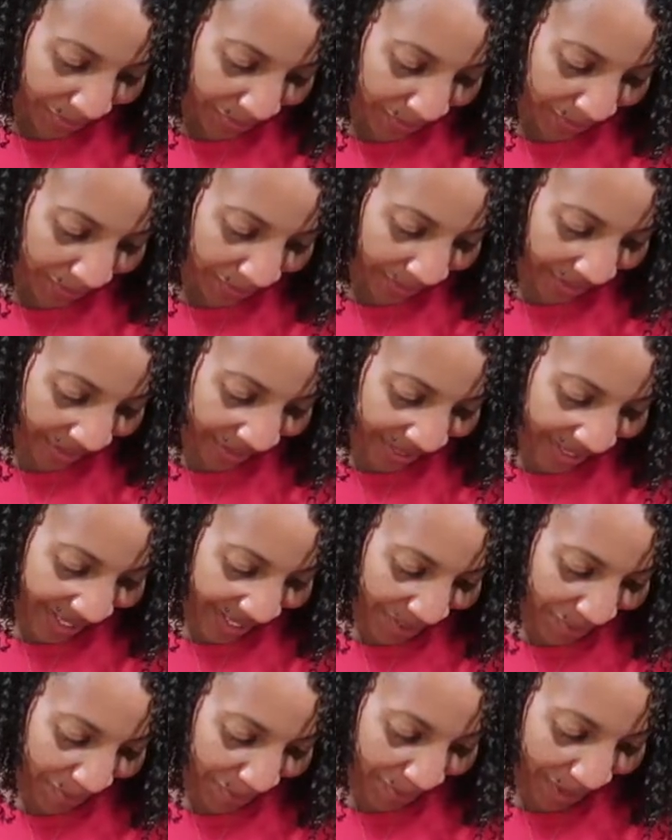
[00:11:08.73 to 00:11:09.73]
Gonna get
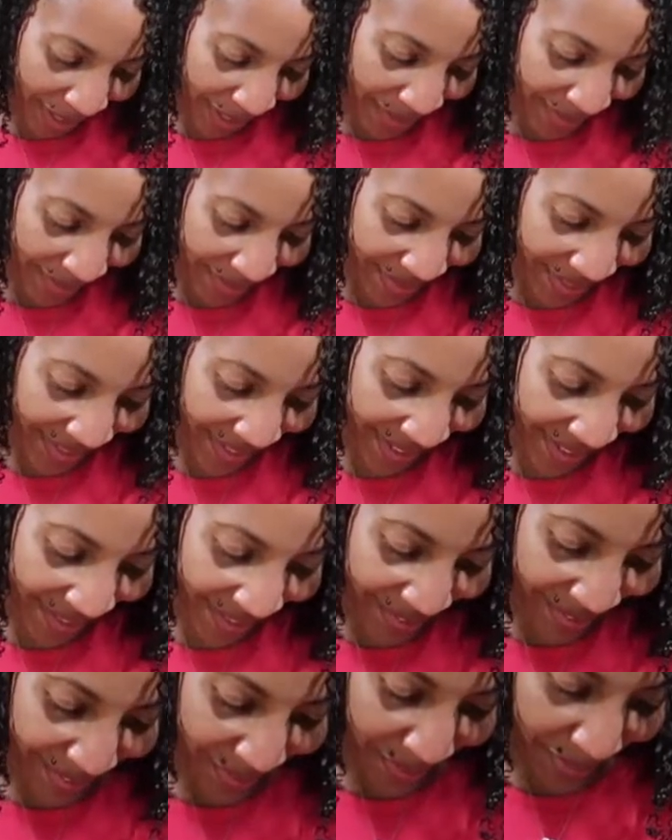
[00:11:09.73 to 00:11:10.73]
that right
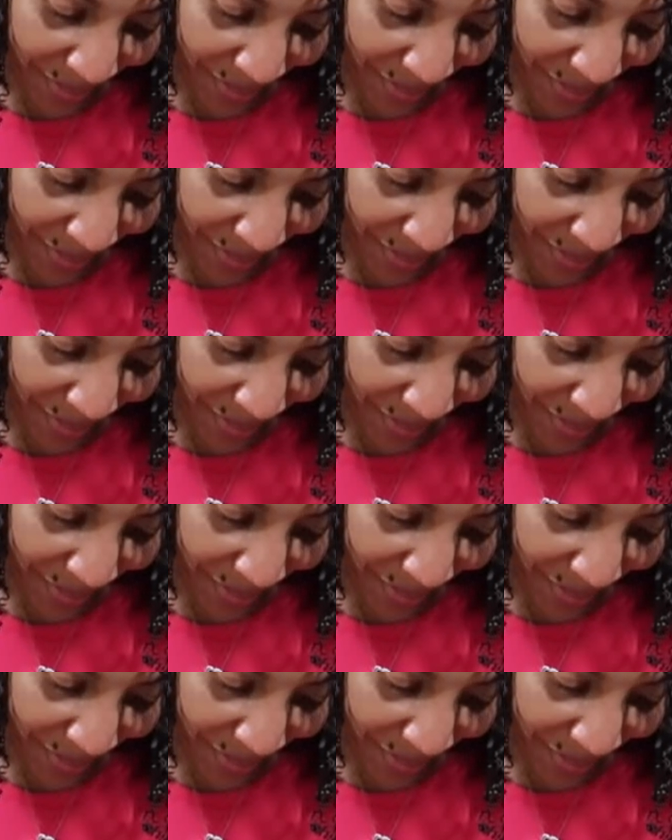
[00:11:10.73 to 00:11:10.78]
on